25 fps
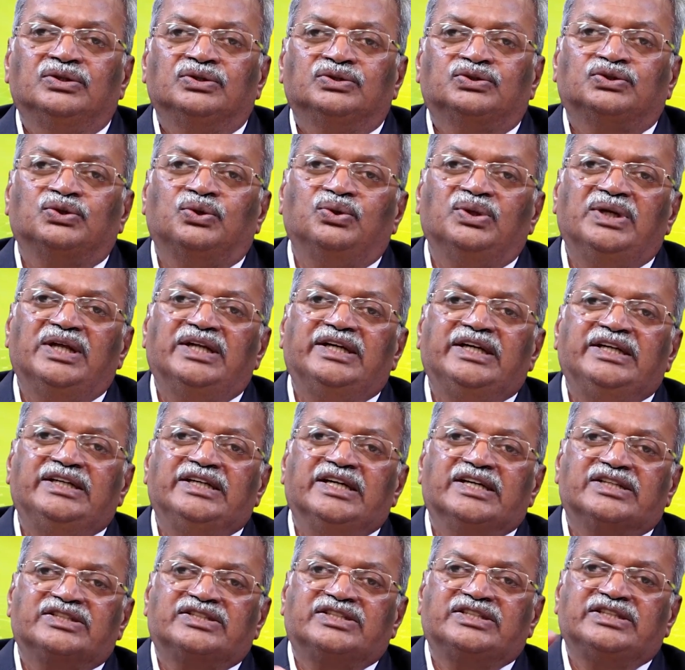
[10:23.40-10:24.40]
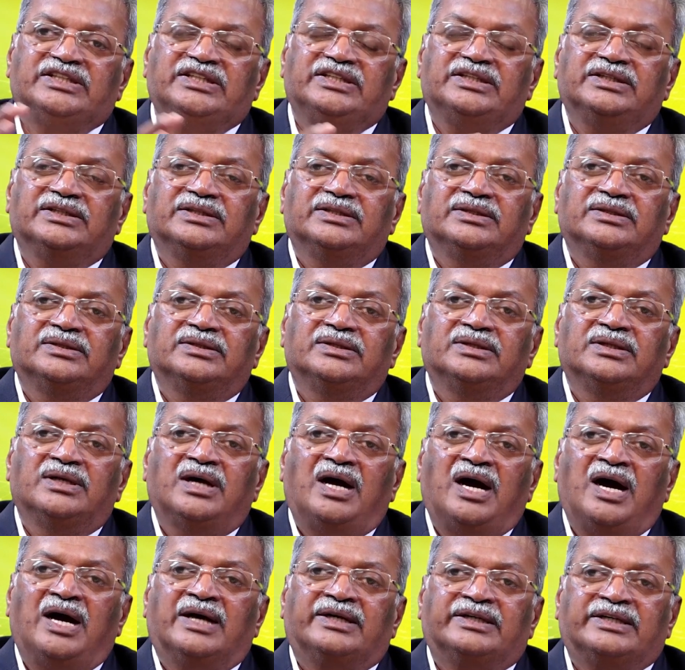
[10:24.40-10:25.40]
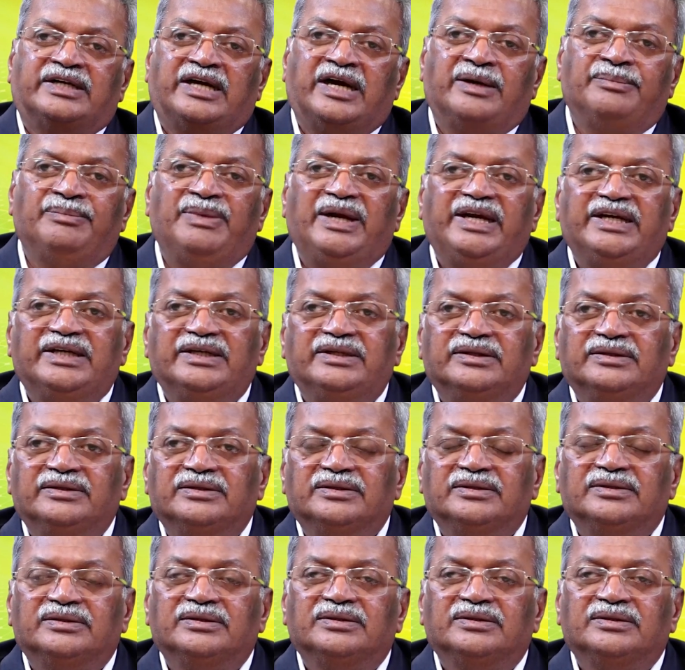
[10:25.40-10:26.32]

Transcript: solar energy are coming